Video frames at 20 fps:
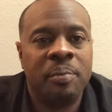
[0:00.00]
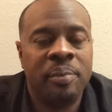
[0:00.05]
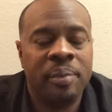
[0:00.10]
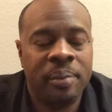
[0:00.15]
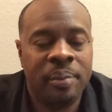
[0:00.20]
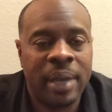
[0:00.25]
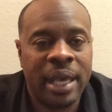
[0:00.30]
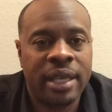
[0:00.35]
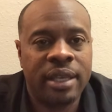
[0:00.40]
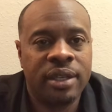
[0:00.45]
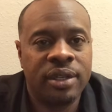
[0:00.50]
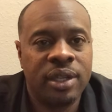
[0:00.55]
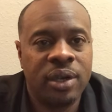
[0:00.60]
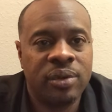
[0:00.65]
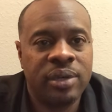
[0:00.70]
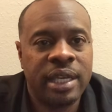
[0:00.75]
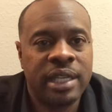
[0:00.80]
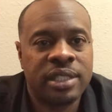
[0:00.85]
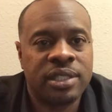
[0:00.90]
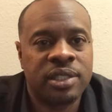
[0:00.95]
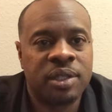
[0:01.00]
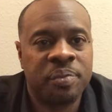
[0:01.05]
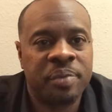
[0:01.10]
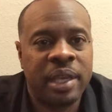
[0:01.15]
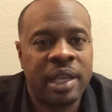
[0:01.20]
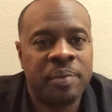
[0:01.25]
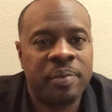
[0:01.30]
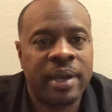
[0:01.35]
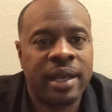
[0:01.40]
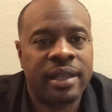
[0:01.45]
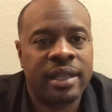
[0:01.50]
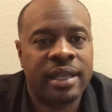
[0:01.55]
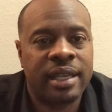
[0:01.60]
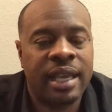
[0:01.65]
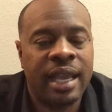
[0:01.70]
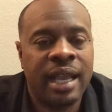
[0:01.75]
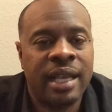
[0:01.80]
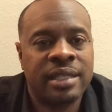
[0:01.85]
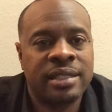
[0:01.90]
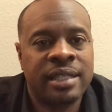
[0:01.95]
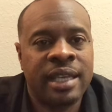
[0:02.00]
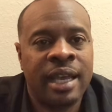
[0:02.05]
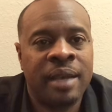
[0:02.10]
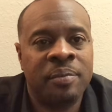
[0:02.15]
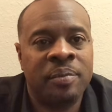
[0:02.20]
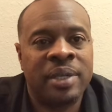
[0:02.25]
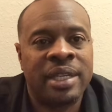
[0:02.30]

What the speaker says: make your donation on PayPal or Cash App,